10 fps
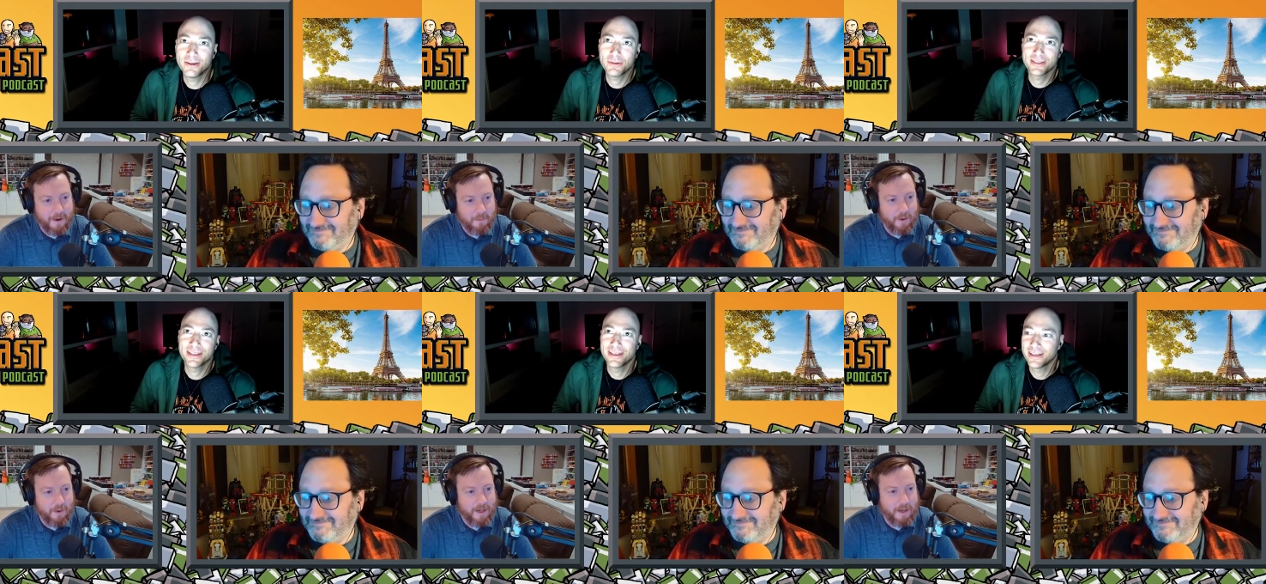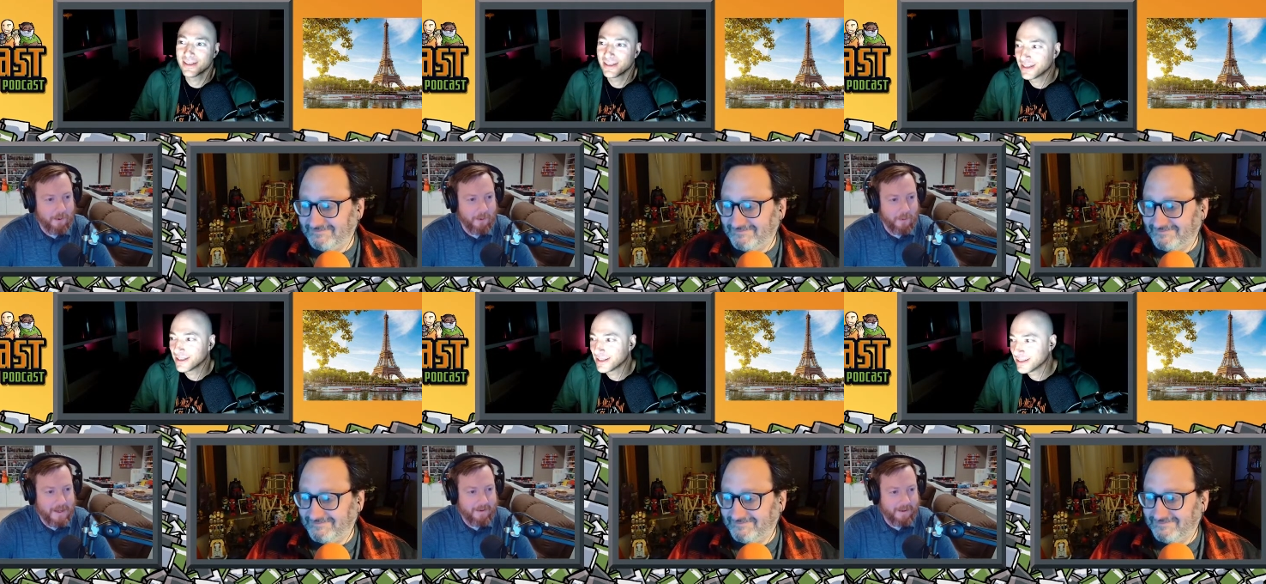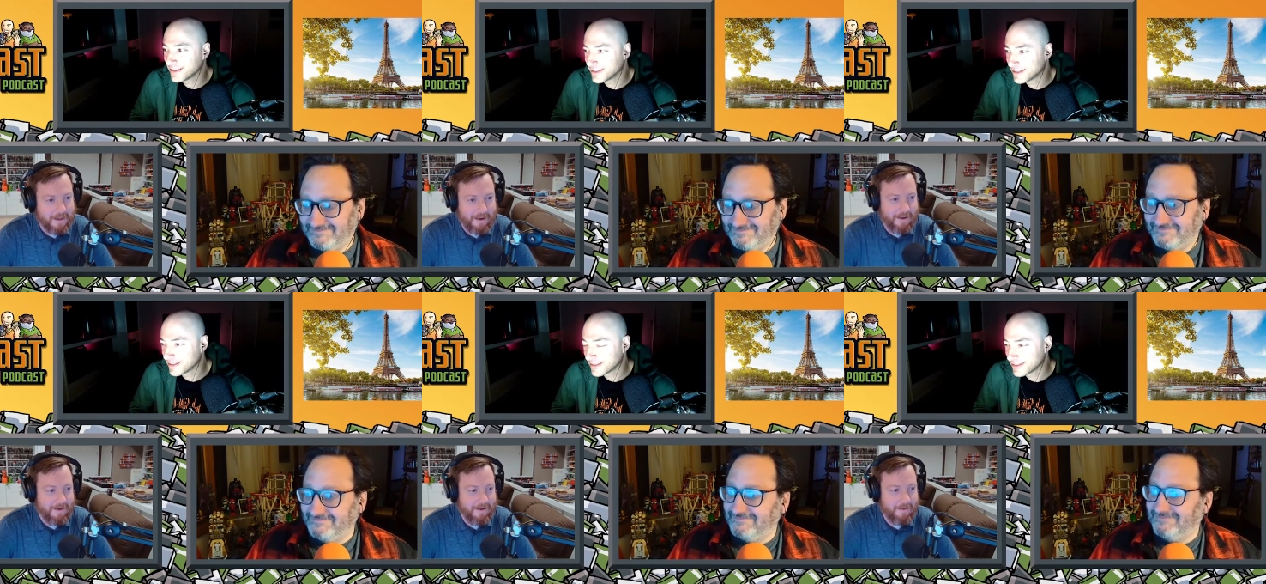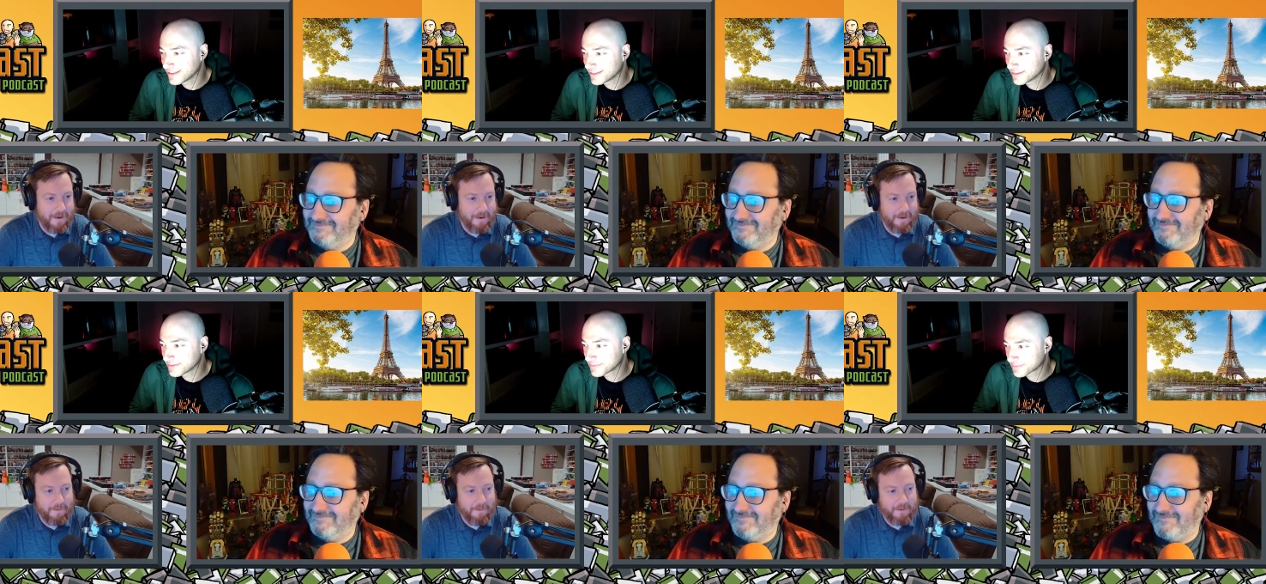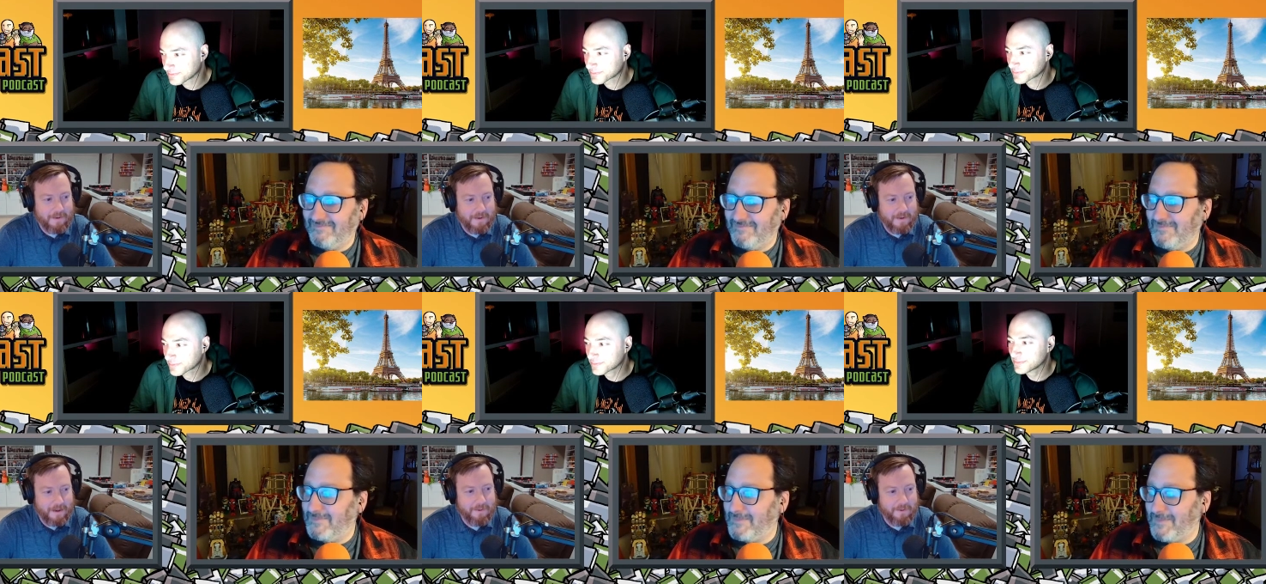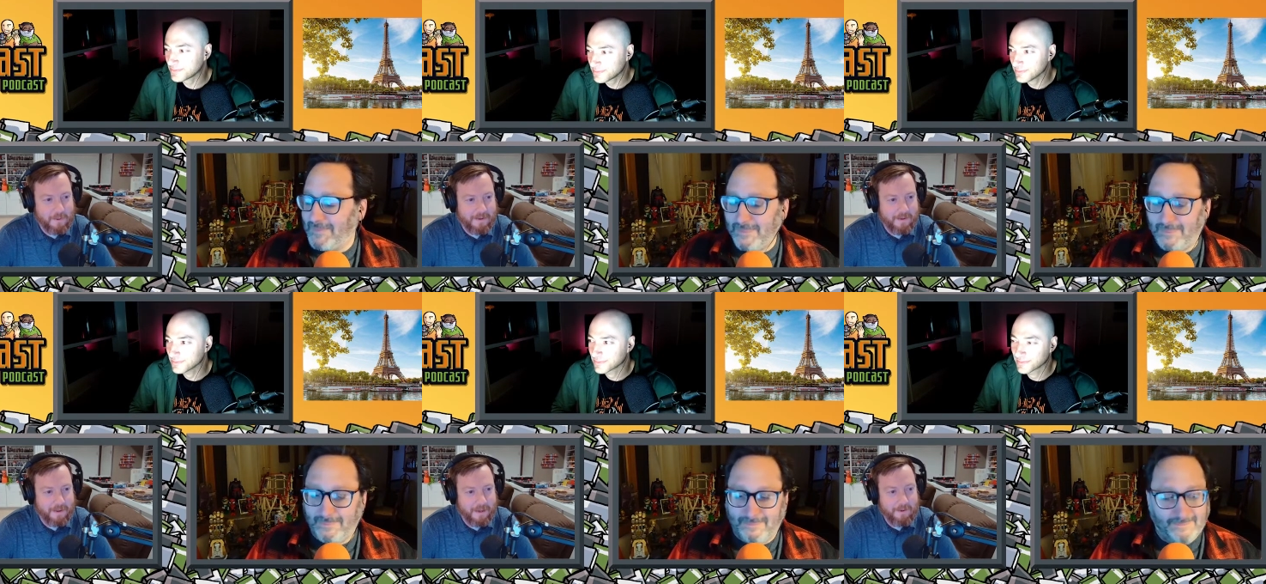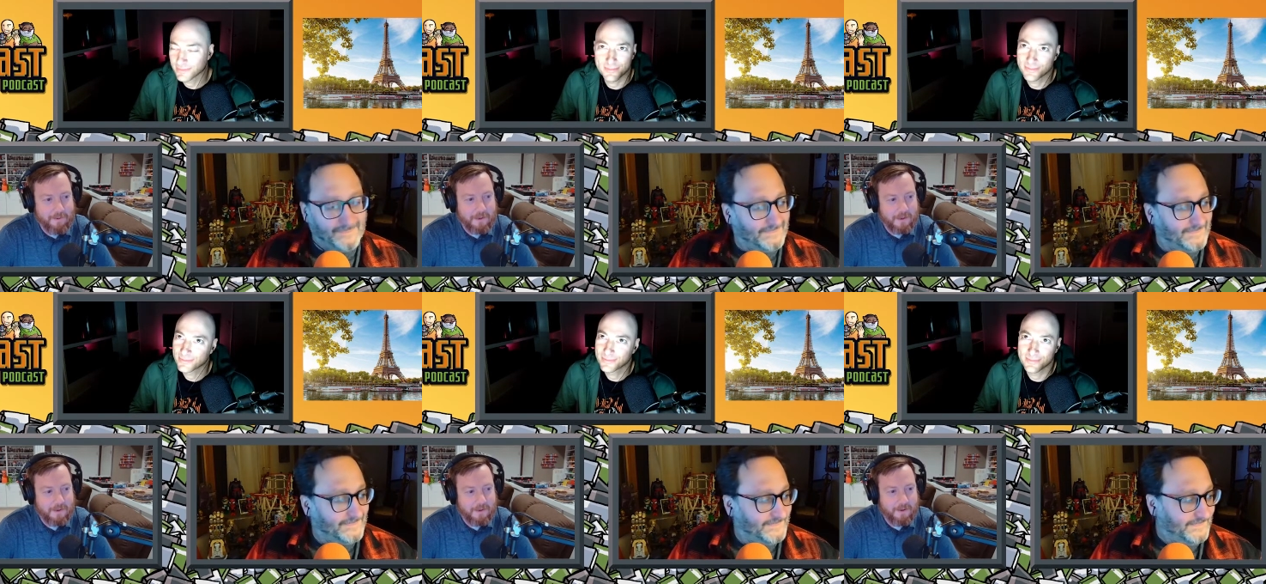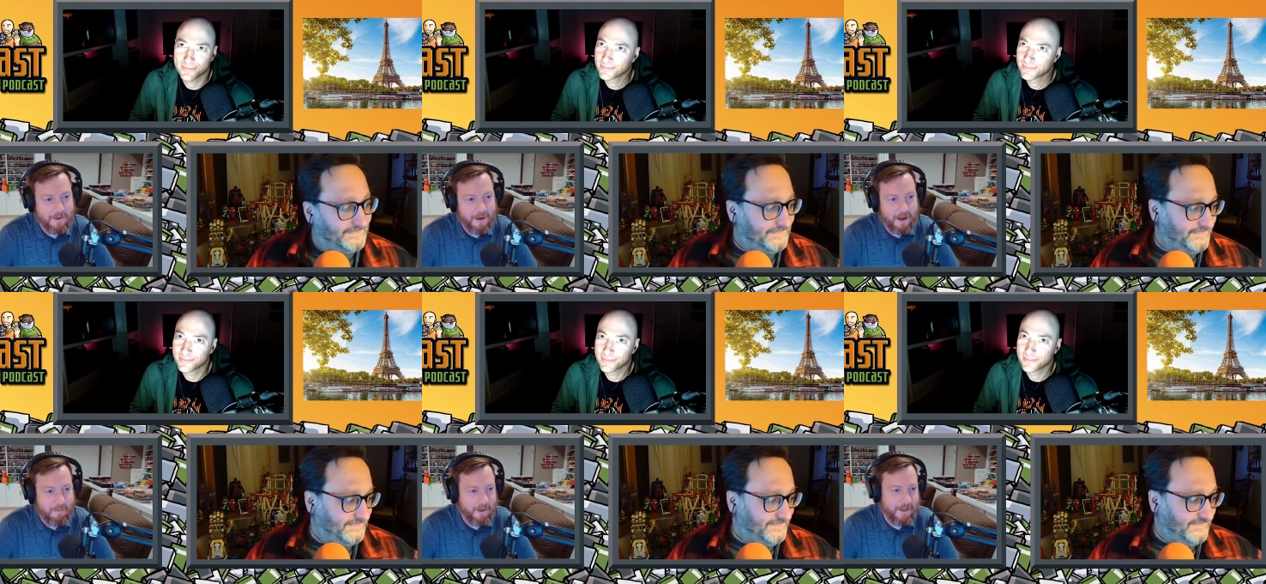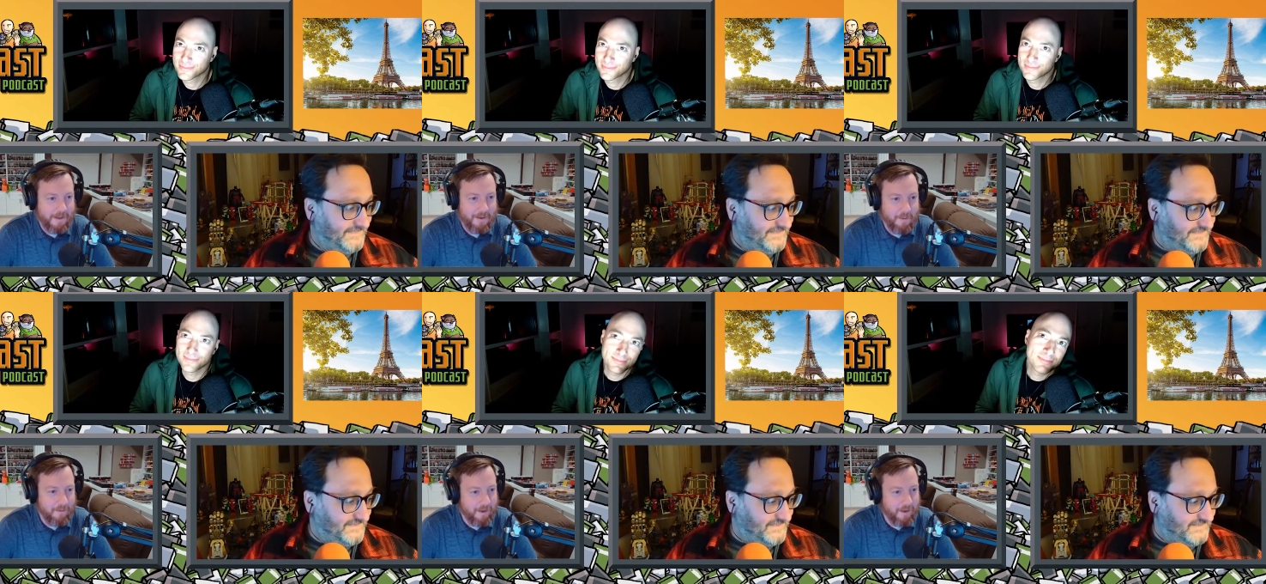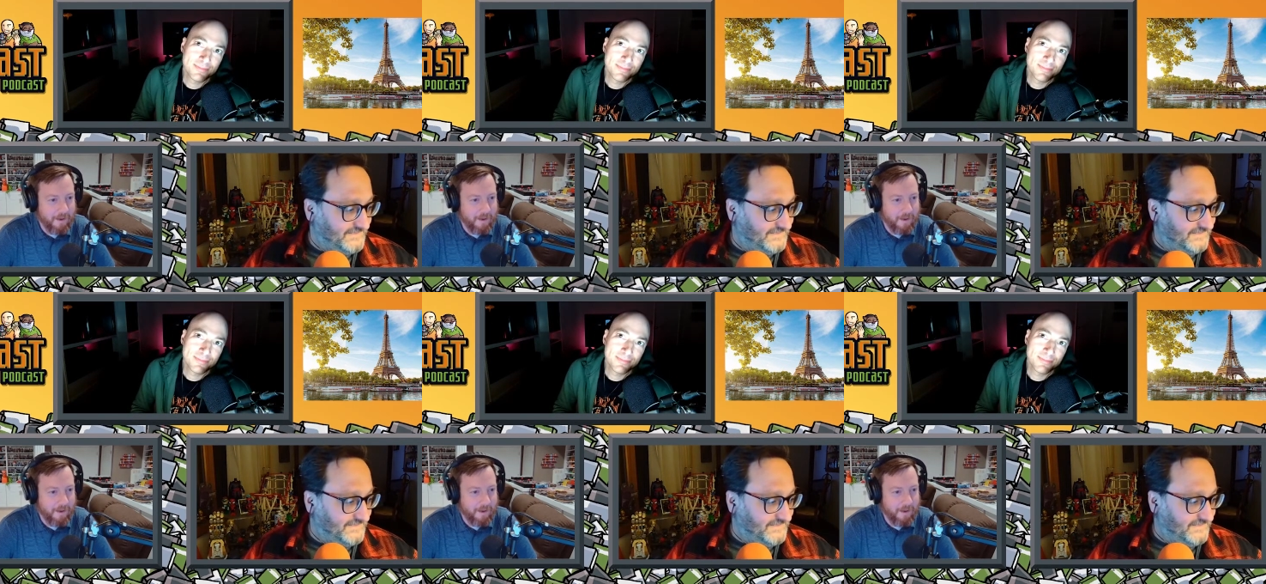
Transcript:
Speaker 1: I'm no only going to be there a week. Like uh, if they're upset that I don't speak the language, I'm going to get over it.